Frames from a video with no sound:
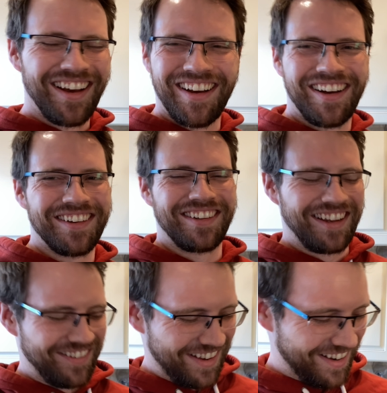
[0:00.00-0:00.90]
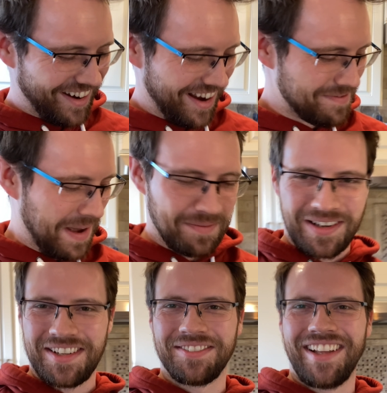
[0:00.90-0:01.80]
uh, anyway all right i'm making
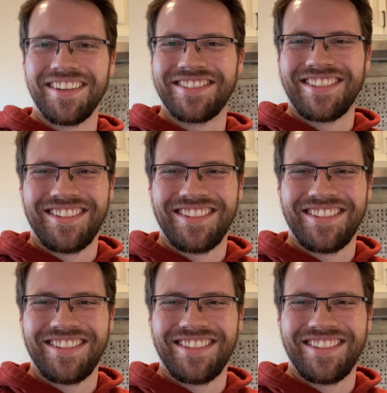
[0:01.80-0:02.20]
myself laugh